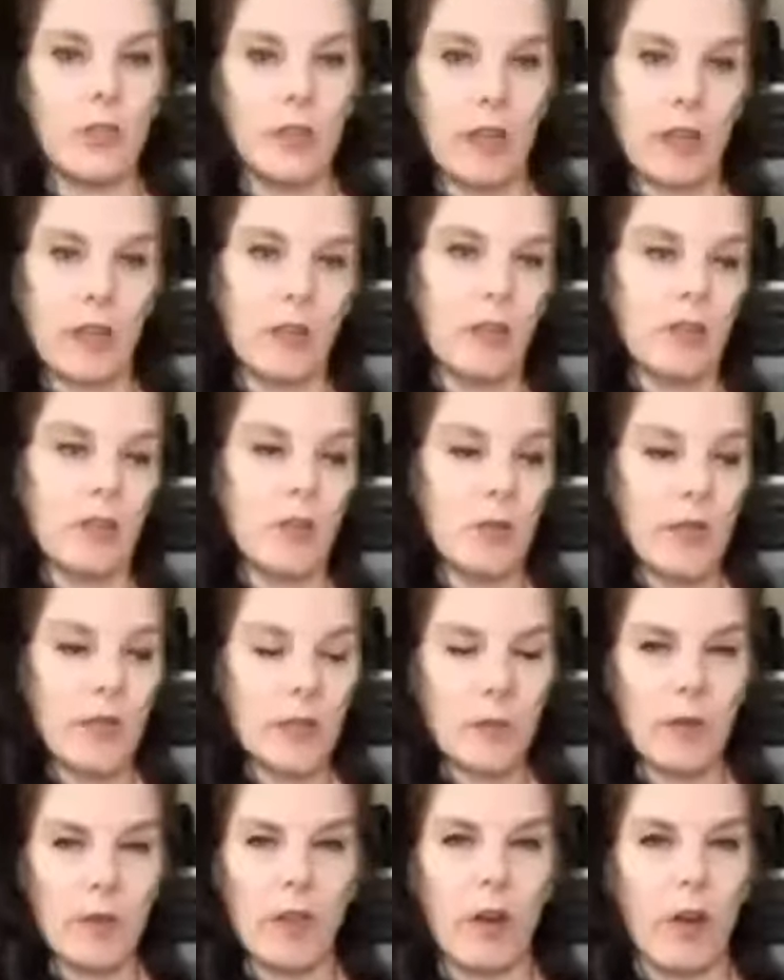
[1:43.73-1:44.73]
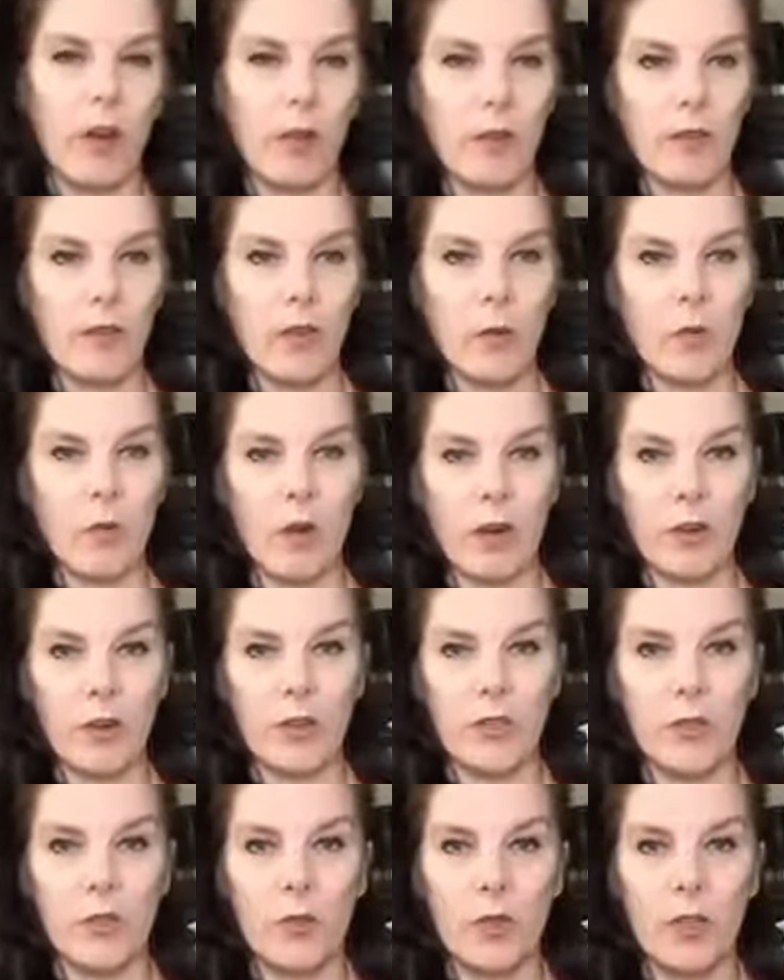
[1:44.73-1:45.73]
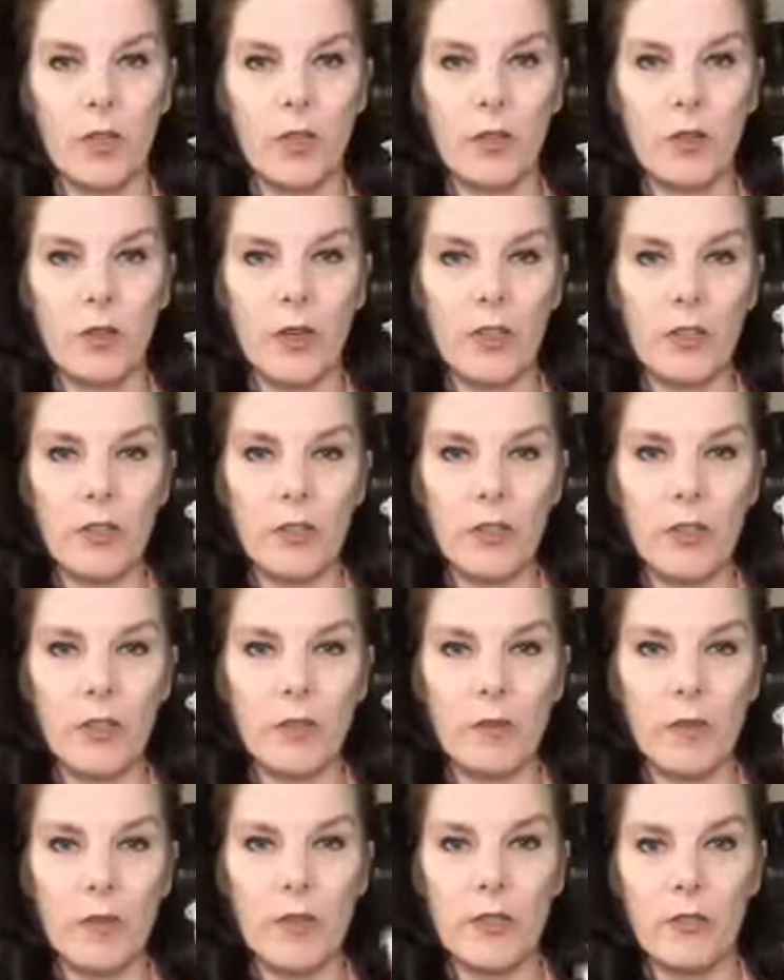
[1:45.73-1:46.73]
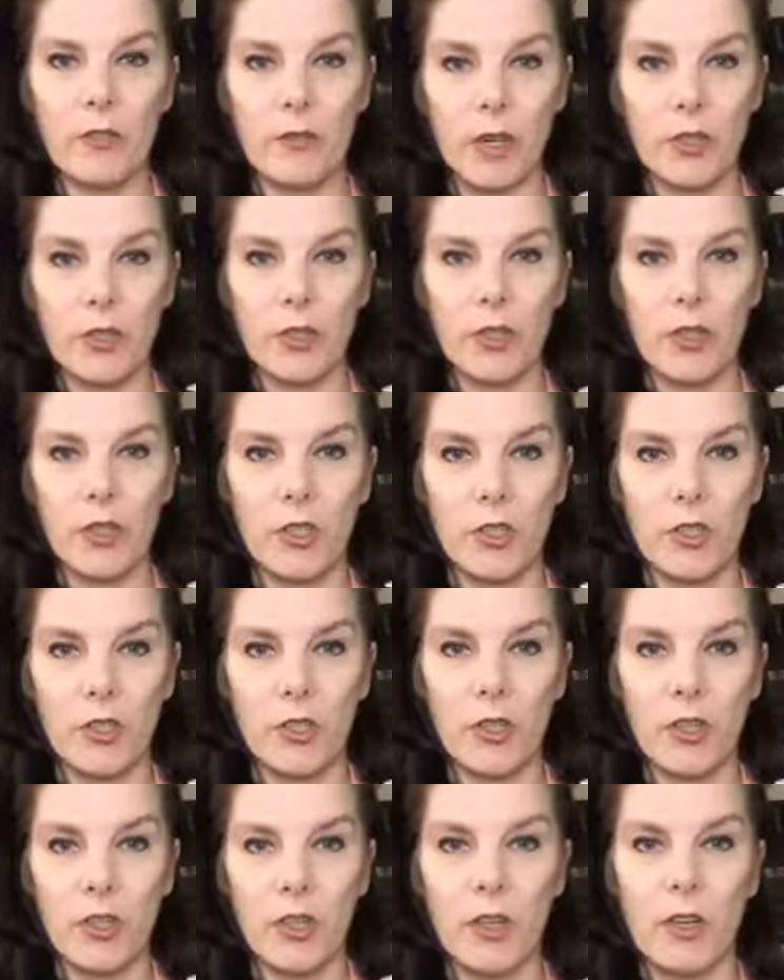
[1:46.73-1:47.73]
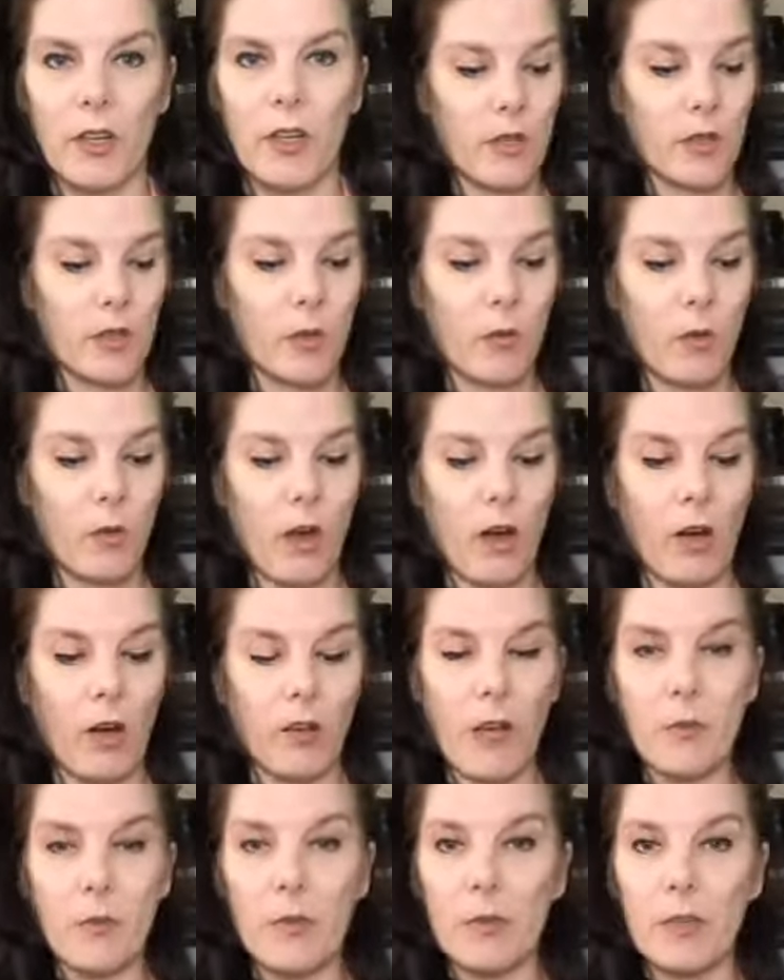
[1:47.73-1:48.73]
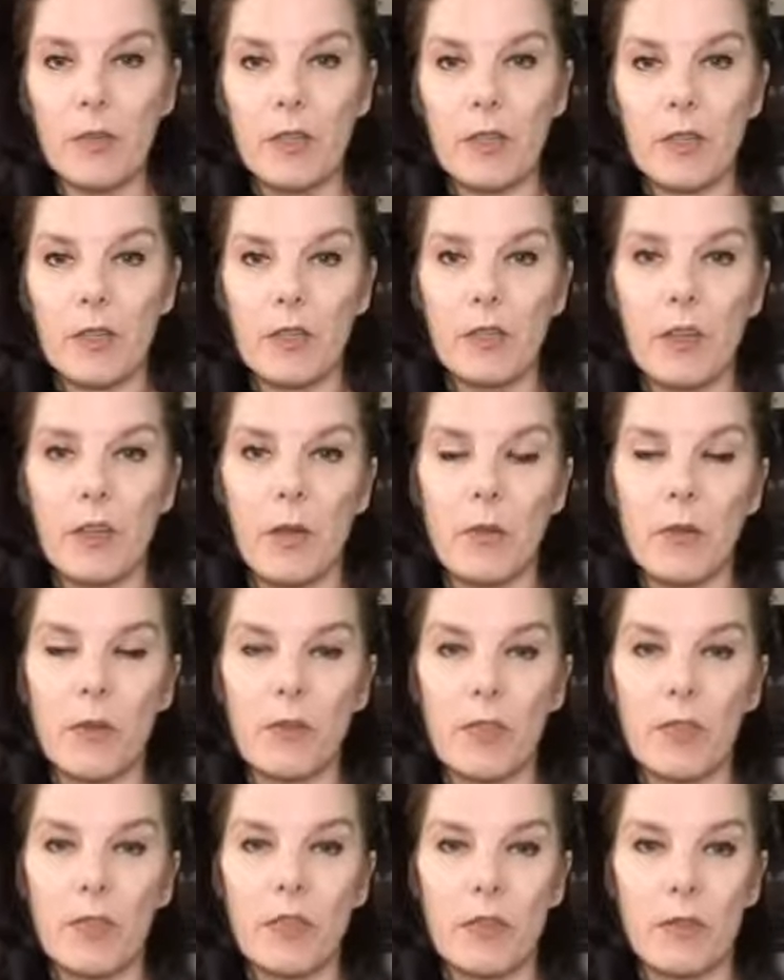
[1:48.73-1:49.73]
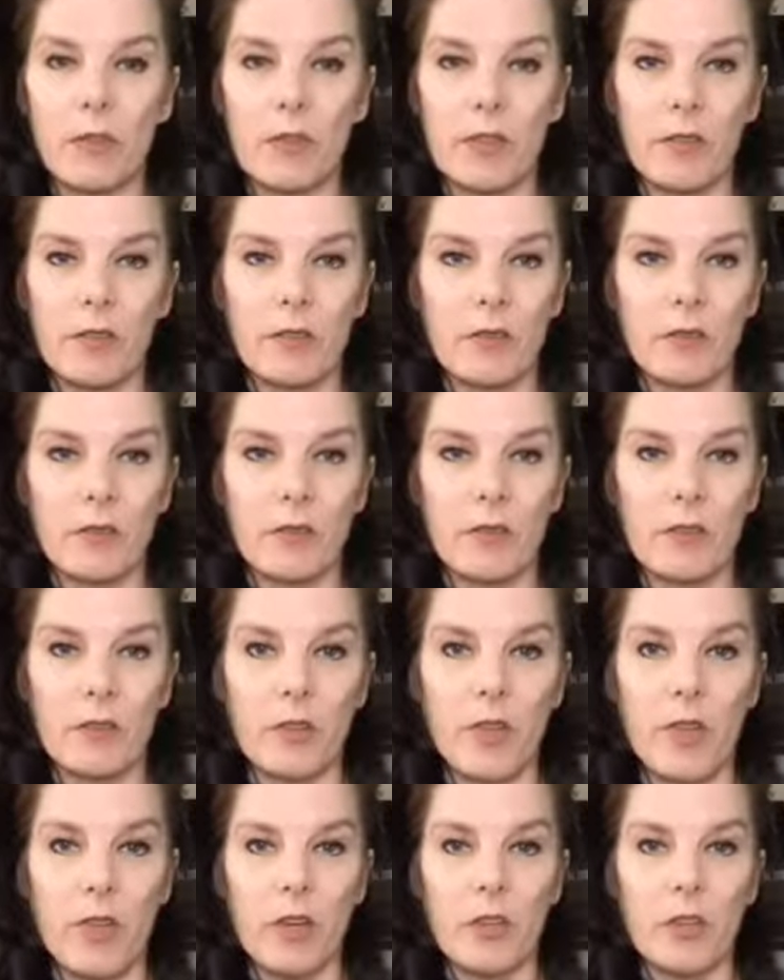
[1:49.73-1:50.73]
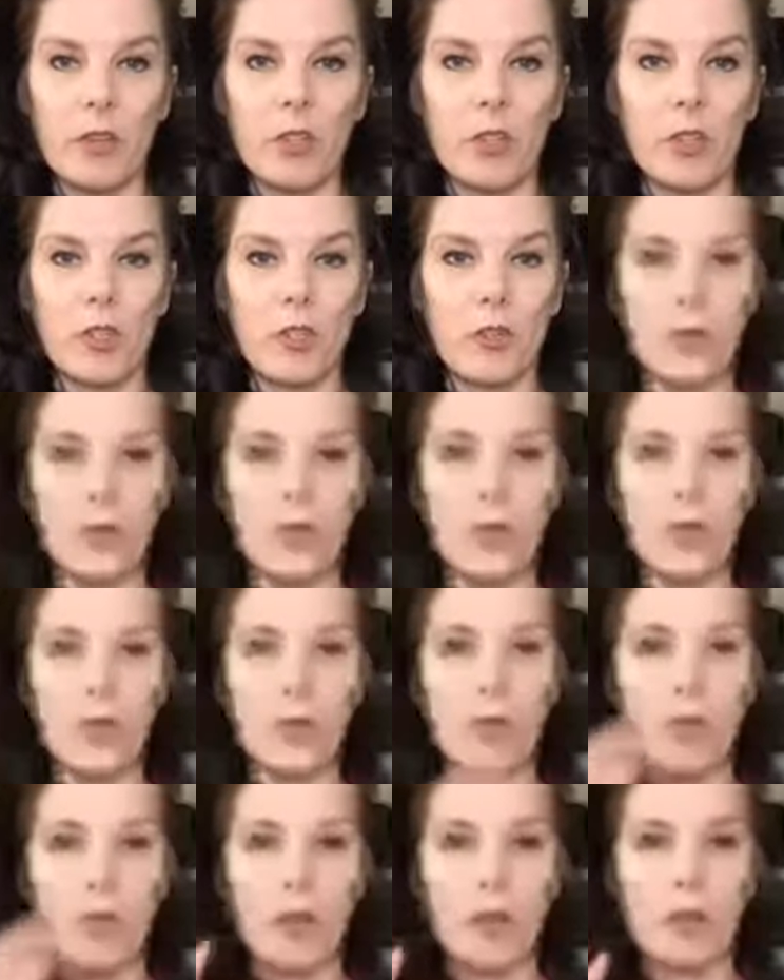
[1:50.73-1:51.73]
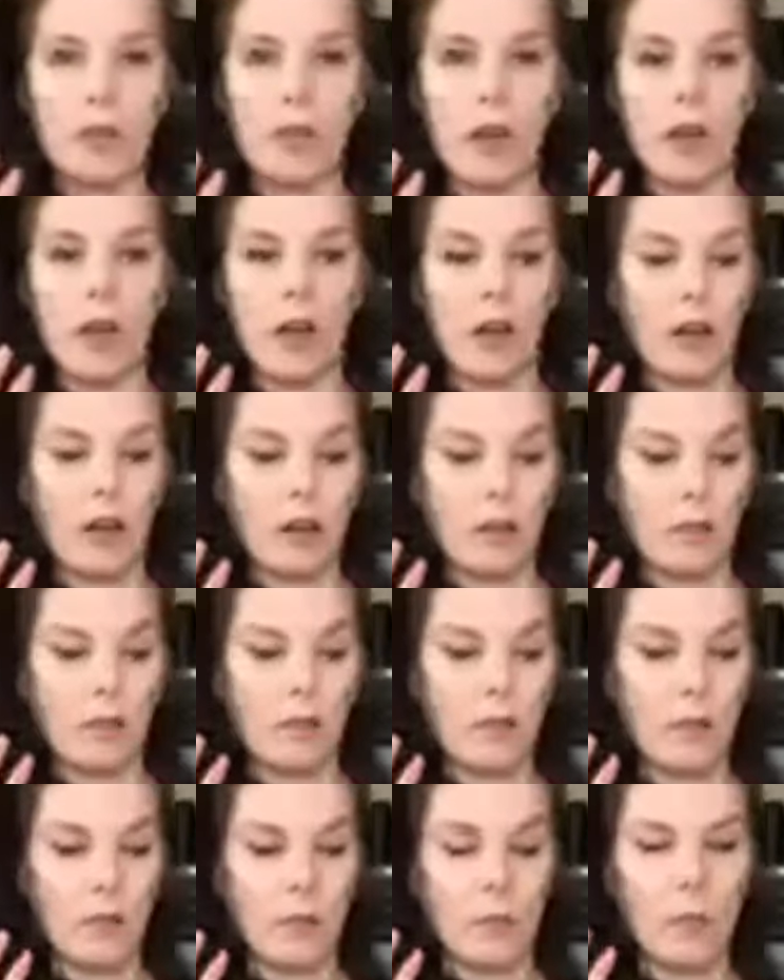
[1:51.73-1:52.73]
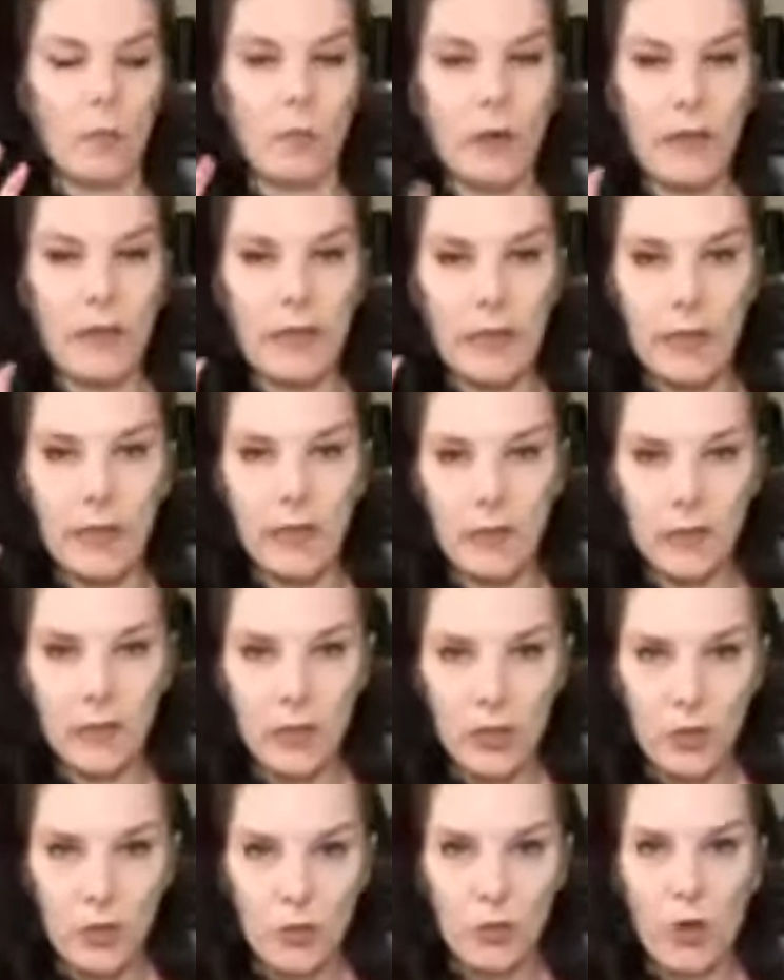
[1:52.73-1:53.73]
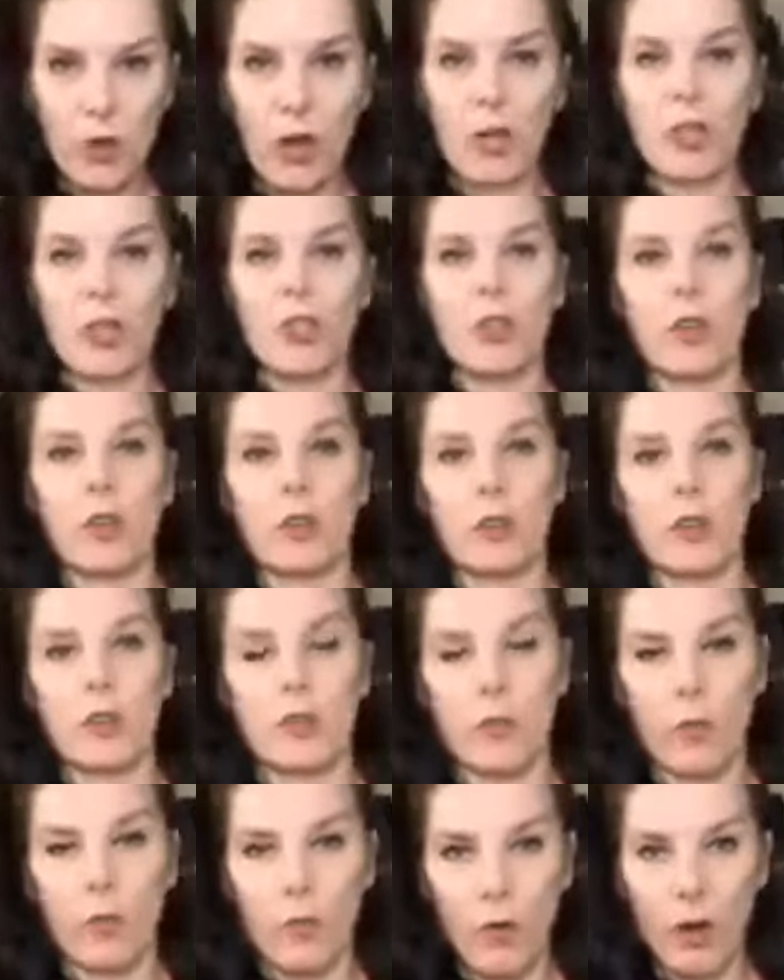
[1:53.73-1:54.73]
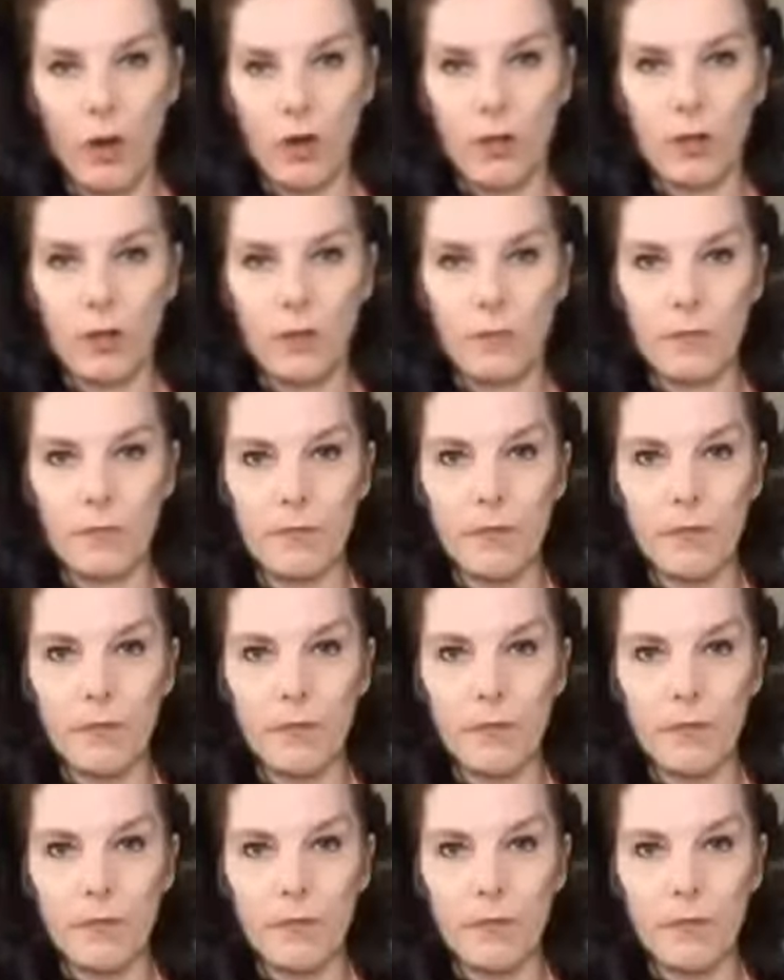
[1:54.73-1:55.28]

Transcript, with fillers: And you do this with all of your water. So you're going to restructure. So all I'm doing is I'm using the crystals to um, restructure the water.